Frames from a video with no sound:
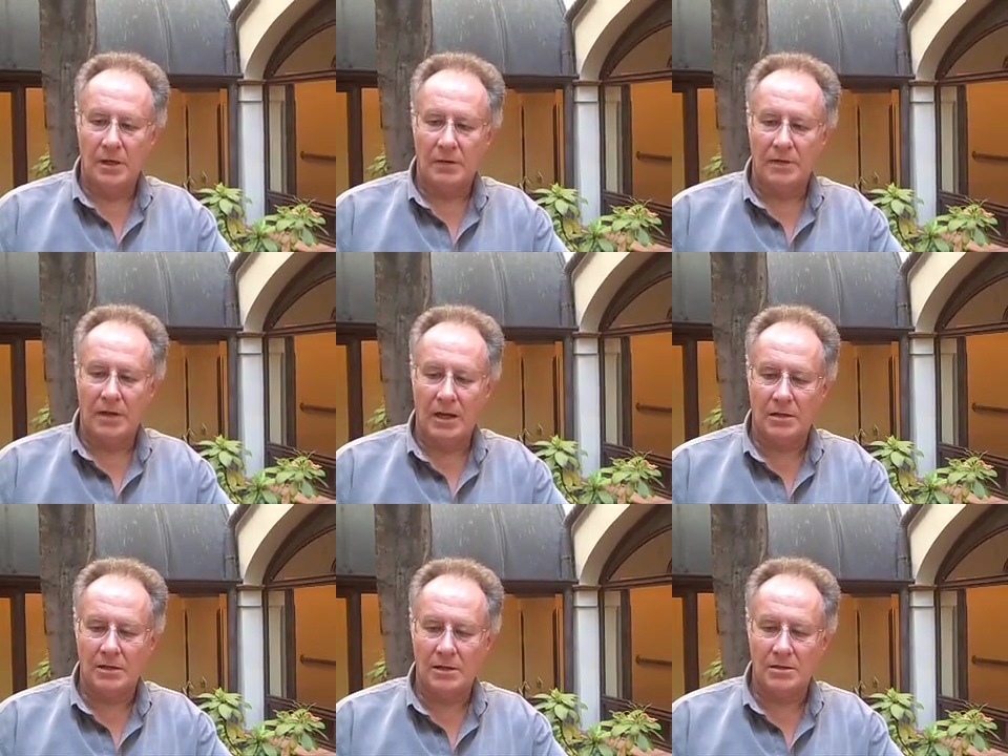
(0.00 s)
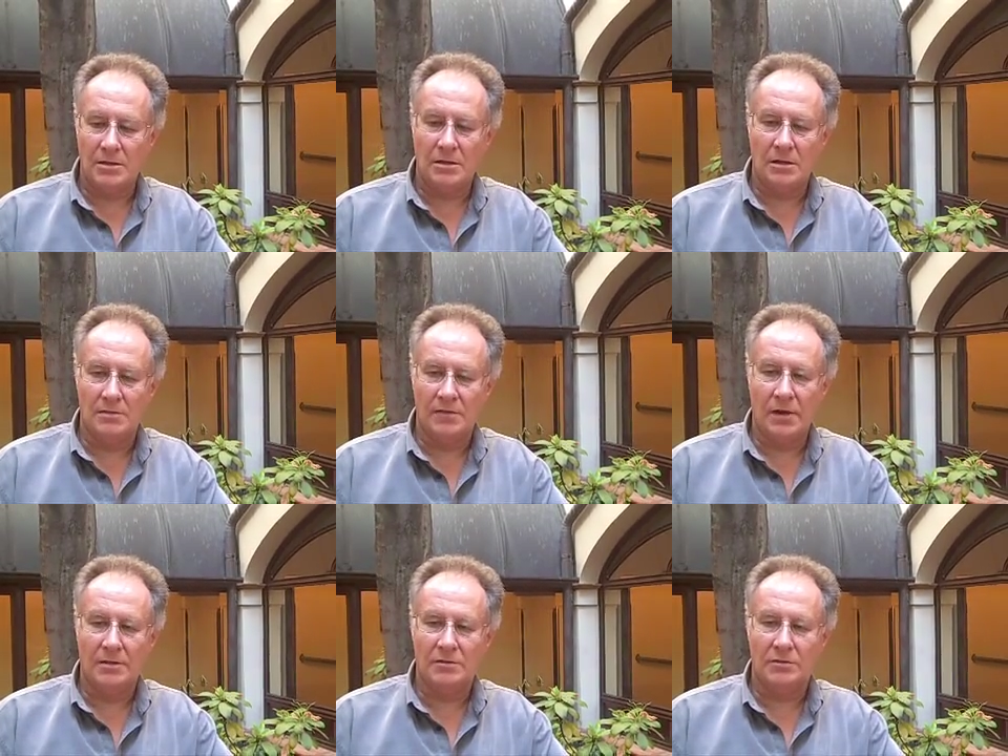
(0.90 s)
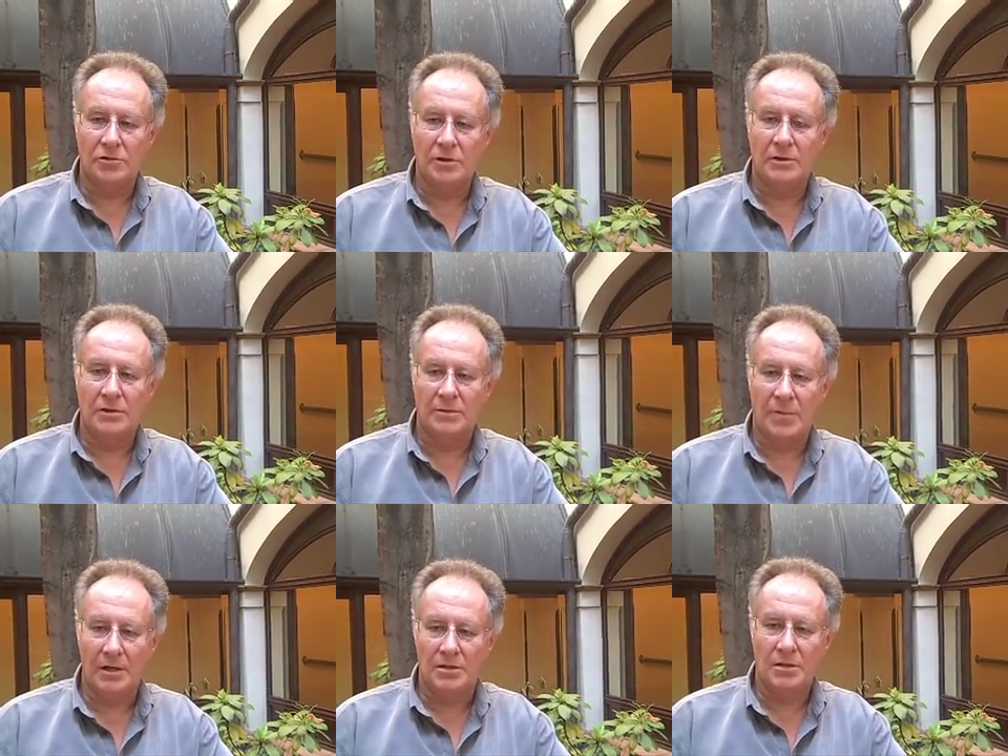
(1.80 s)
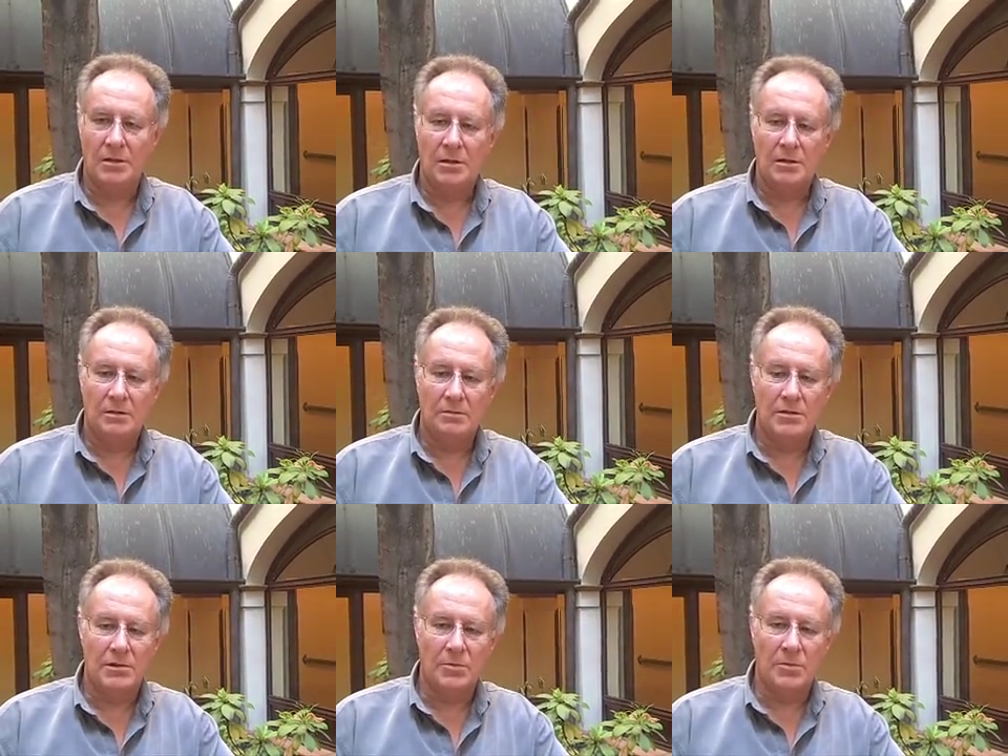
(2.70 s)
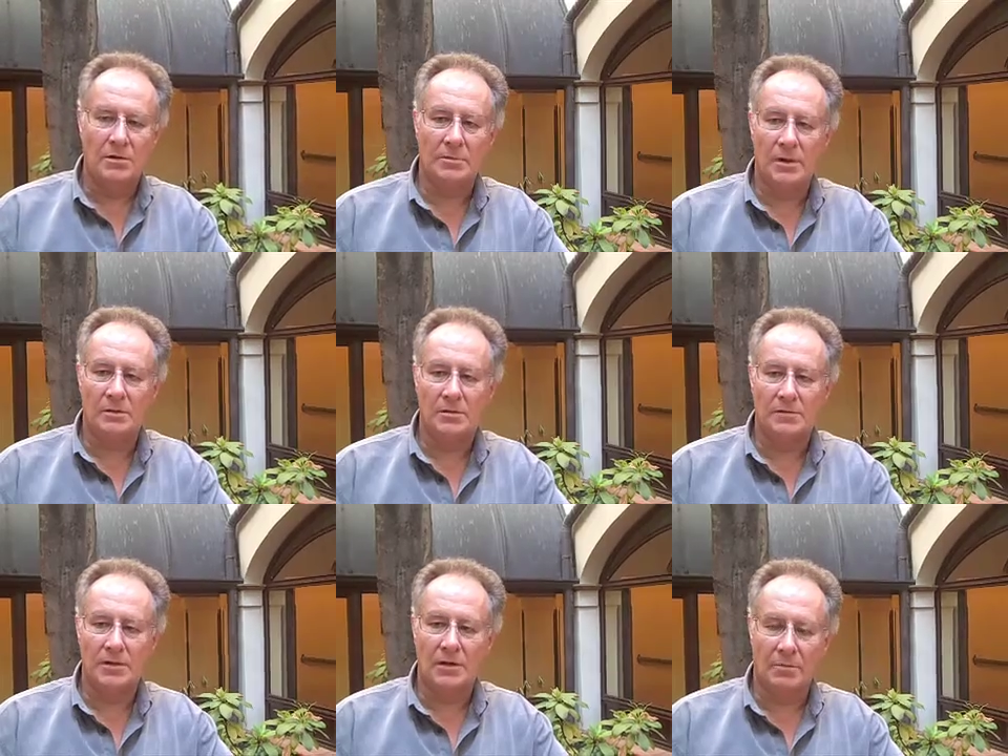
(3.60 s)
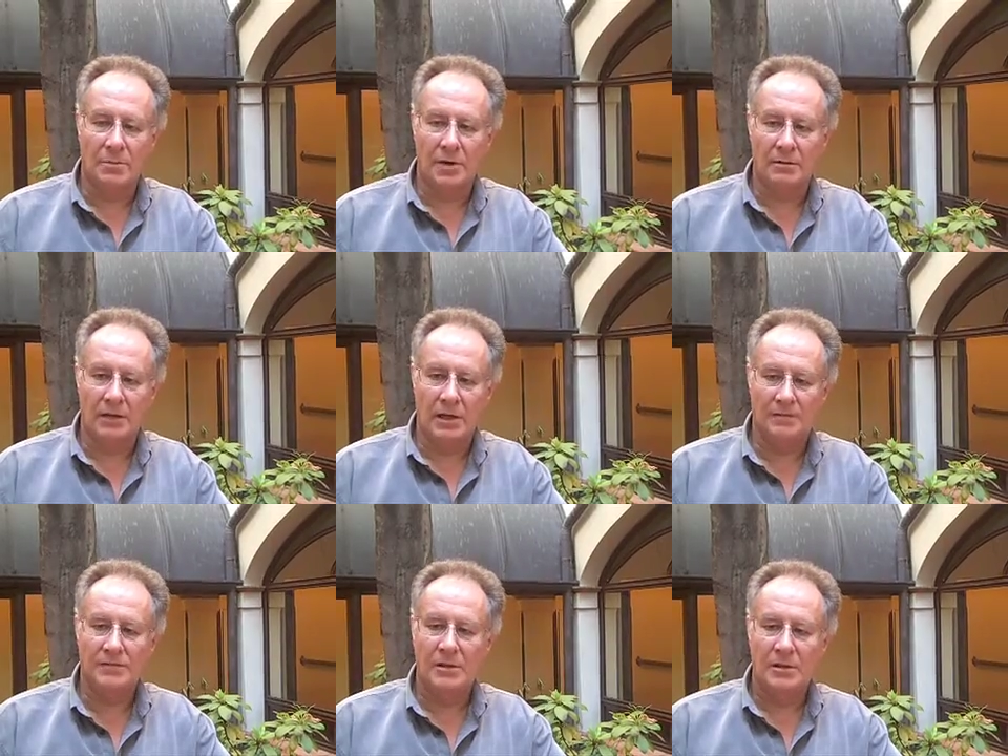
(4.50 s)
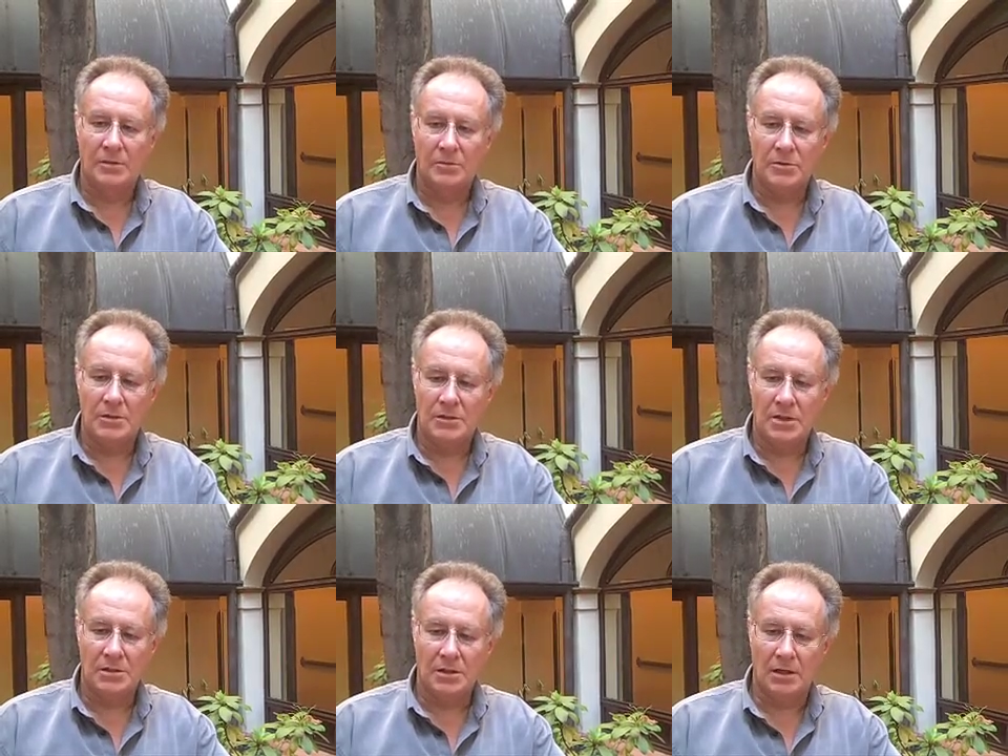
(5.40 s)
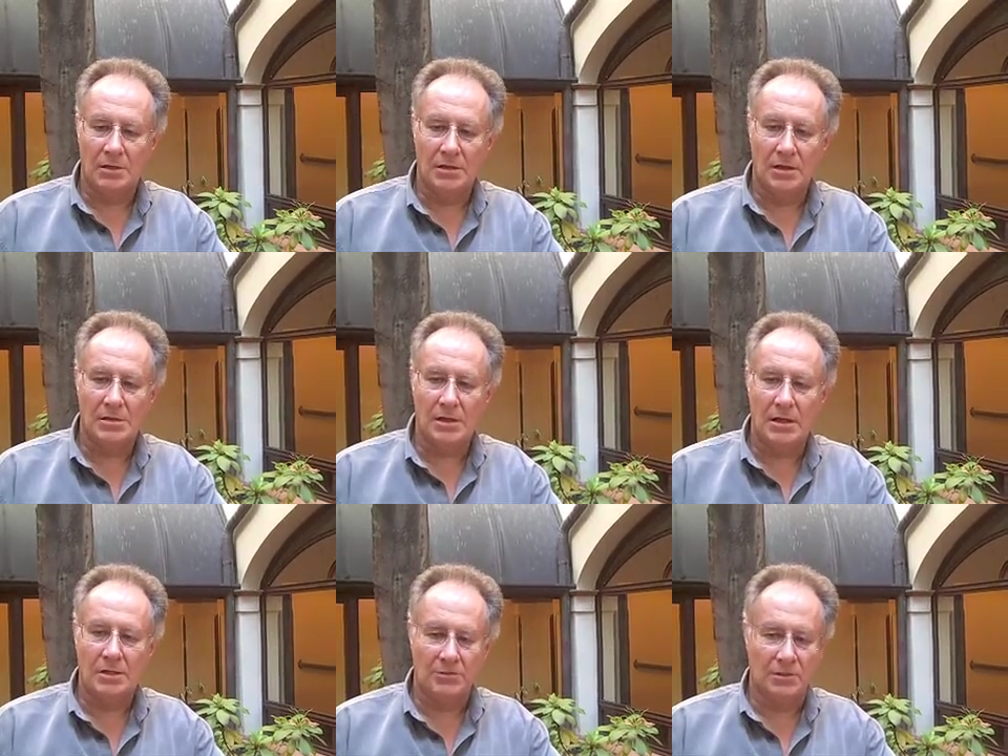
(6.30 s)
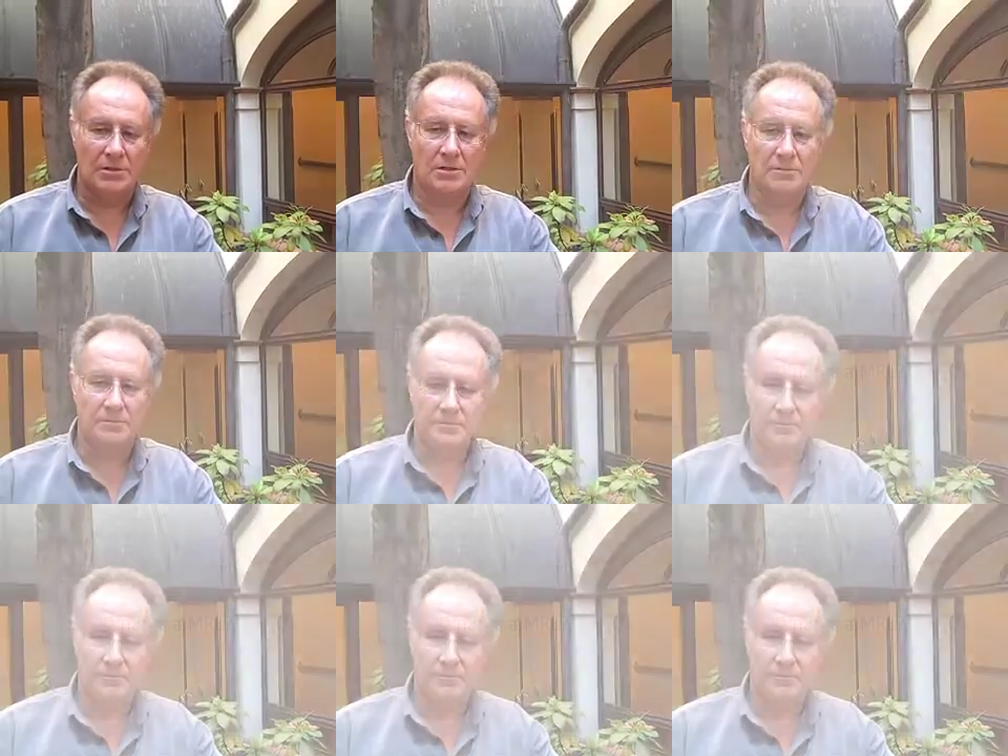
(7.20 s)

having had their desired effect of controlling the pest, there is a small amount of the compound left which is designated as a residue.